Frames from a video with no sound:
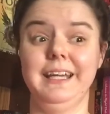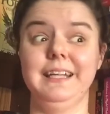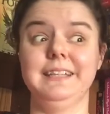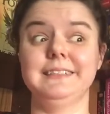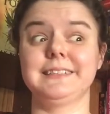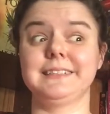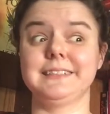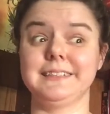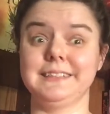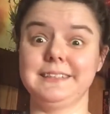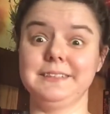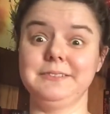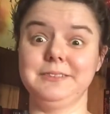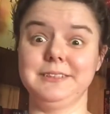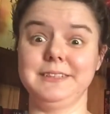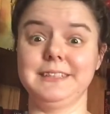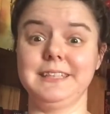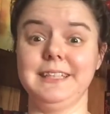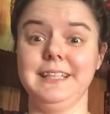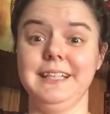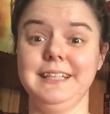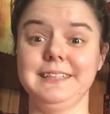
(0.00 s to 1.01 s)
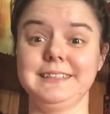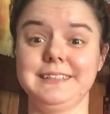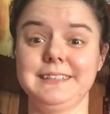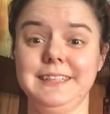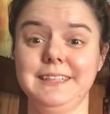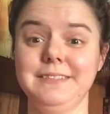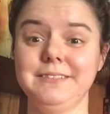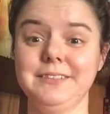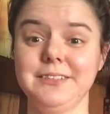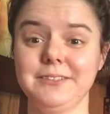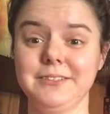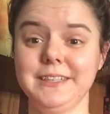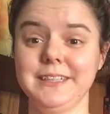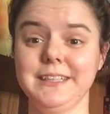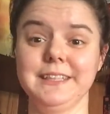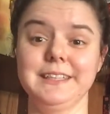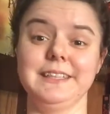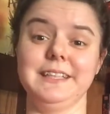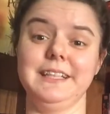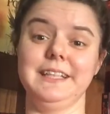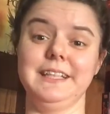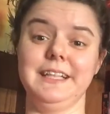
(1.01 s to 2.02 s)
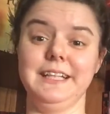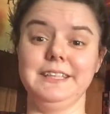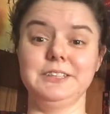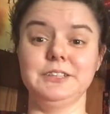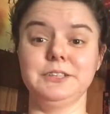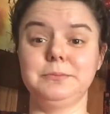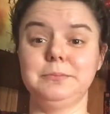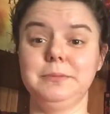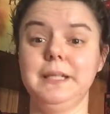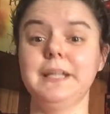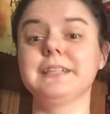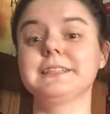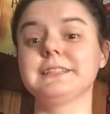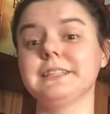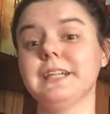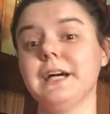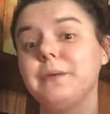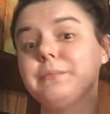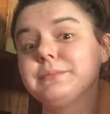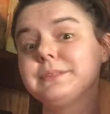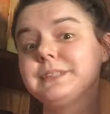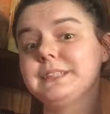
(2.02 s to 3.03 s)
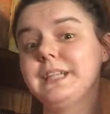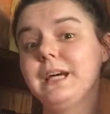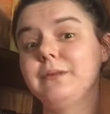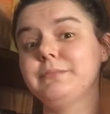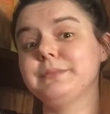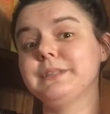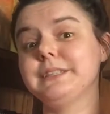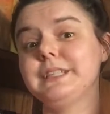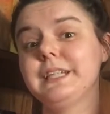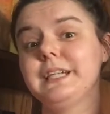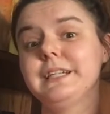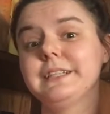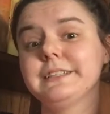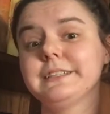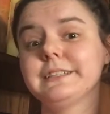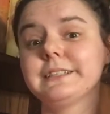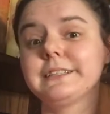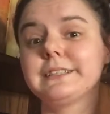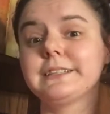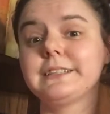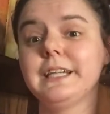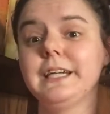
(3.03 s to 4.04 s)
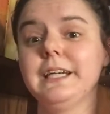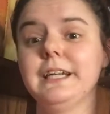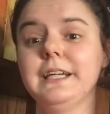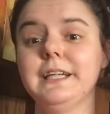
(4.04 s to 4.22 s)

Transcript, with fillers: And since it was the last day of the readathon, I just picked up Zombie Tales,